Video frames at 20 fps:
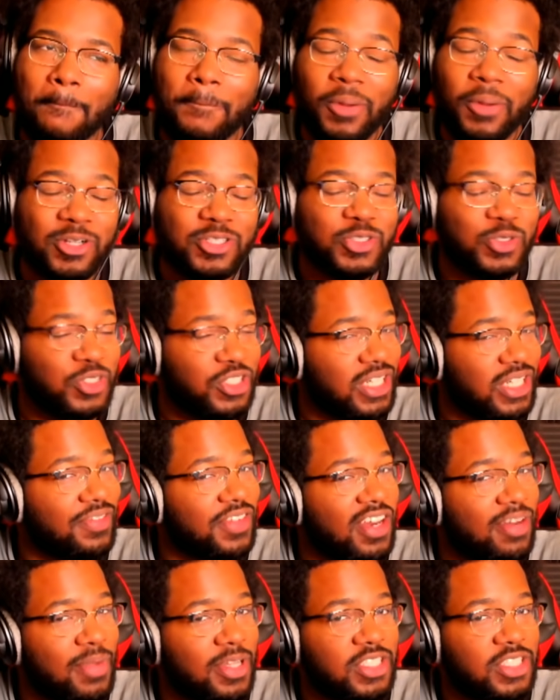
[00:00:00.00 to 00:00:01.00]
personal shit
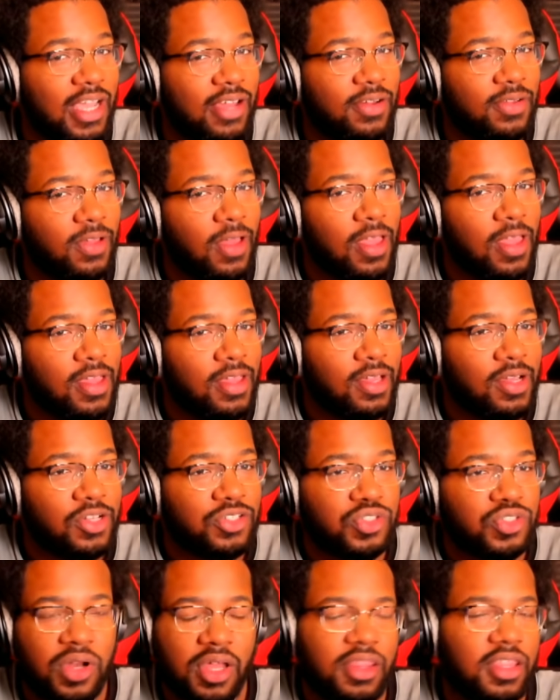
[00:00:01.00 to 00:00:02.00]
I've done on my channel,
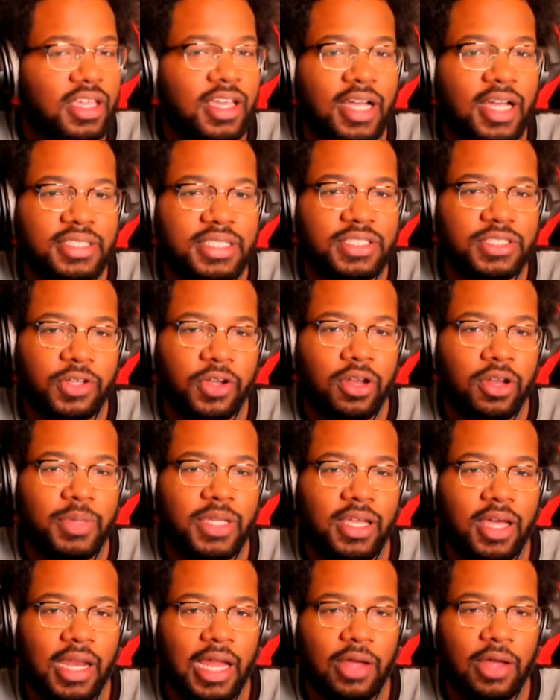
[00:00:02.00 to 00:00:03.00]
so none of the cutscenes are gonna
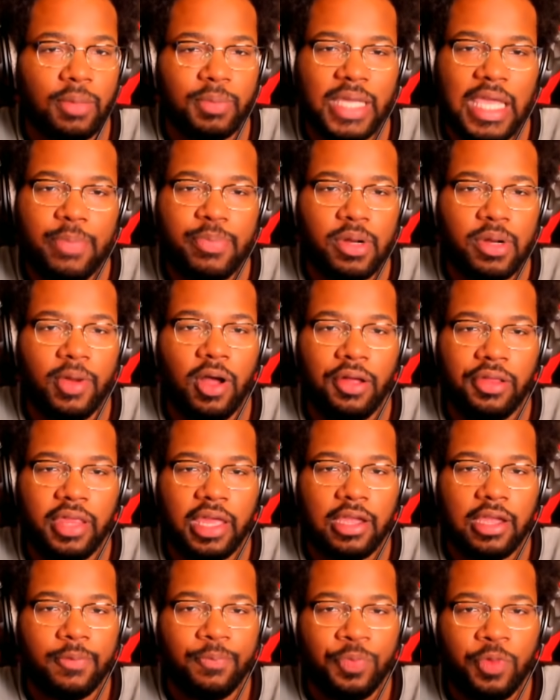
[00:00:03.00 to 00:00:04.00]
be cut out. I'm keeping them all
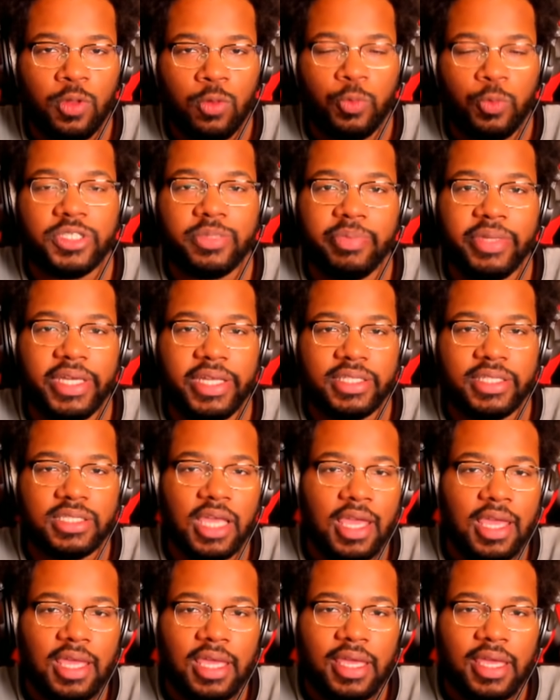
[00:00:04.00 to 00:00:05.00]
there, which
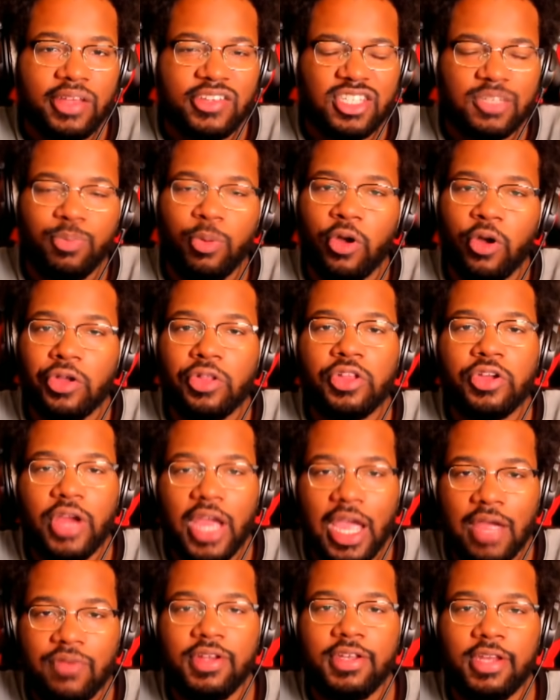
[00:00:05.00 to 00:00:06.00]
means spoiler
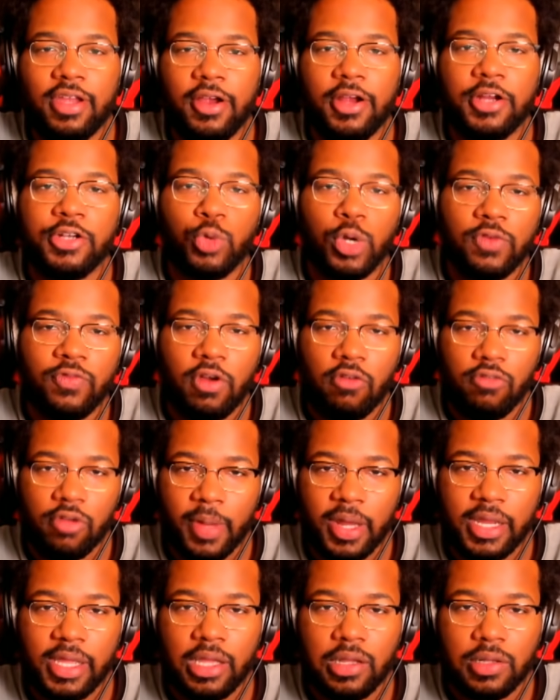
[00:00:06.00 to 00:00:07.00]
heavy territory for
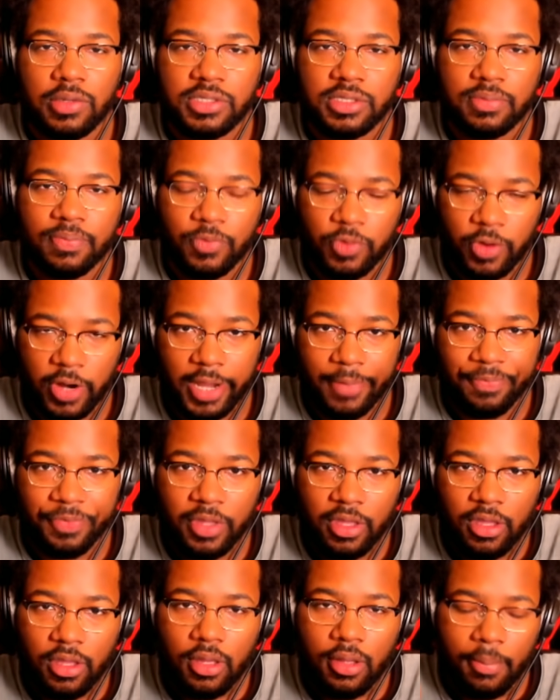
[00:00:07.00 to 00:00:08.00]
everybody else, All right,
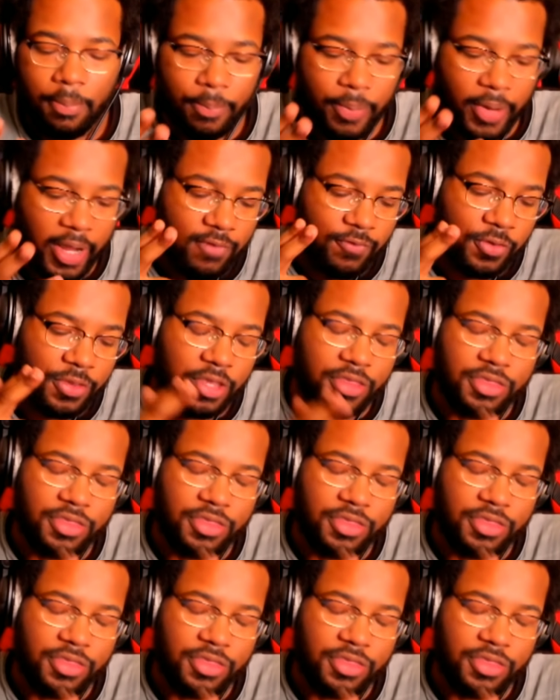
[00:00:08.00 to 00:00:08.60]
But for the